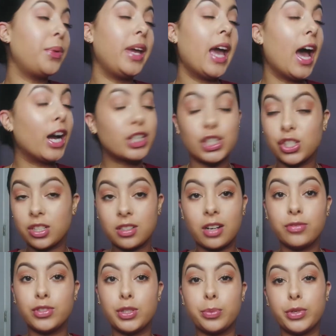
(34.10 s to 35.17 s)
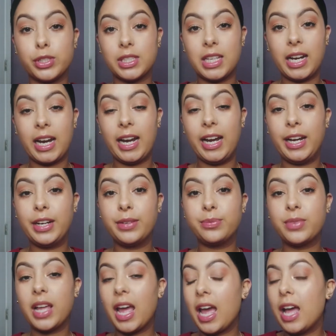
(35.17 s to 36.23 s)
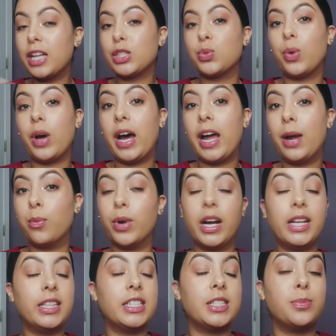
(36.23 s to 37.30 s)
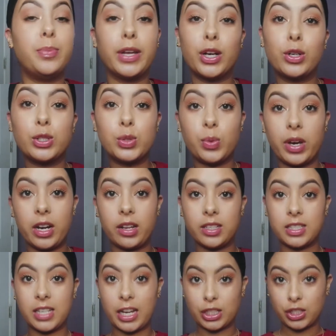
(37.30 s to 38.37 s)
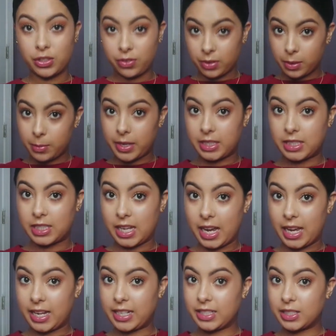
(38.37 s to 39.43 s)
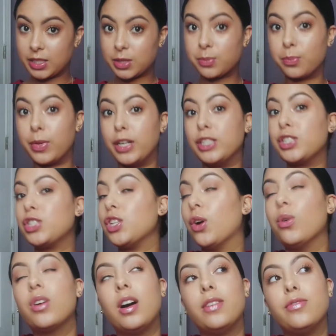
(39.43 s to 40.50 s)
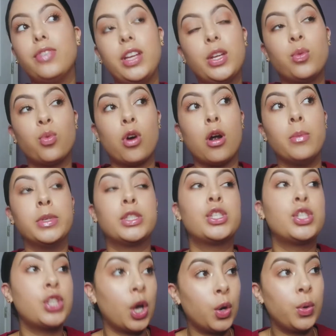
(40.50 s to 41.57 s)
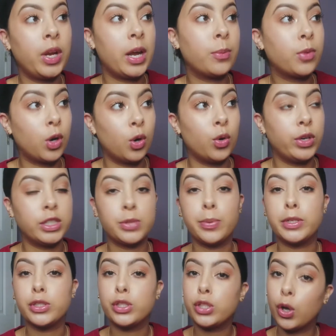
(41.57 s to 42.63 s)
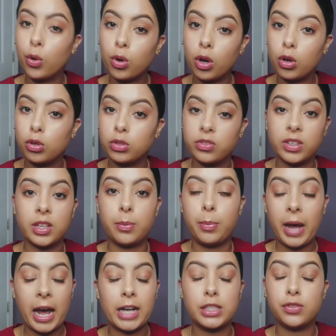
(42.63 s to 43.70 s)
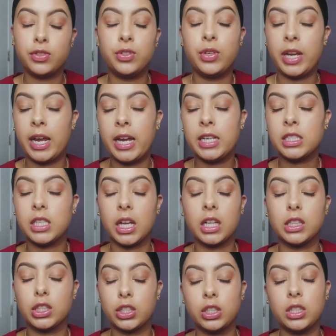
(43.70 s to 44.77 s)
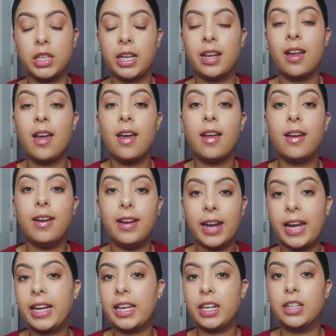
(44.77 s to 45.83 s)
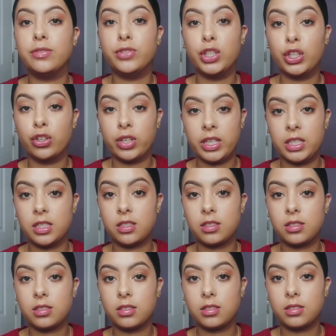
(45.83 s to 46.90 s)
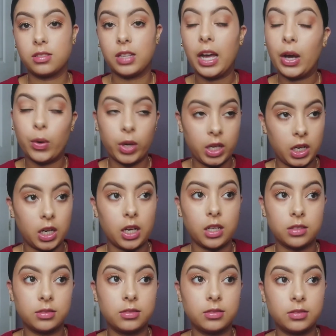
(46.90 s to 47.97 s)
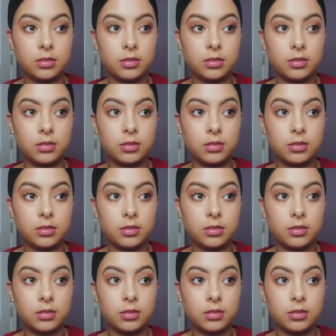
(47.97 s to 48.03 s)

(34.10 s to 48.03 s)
to be extra comfortable today. That's why I'm wearing this big old sweater. This is actually from the men's size, but it's so comfy and warm. It's so damn cold. It's been so cold for the past few days, like literally -degrees out here.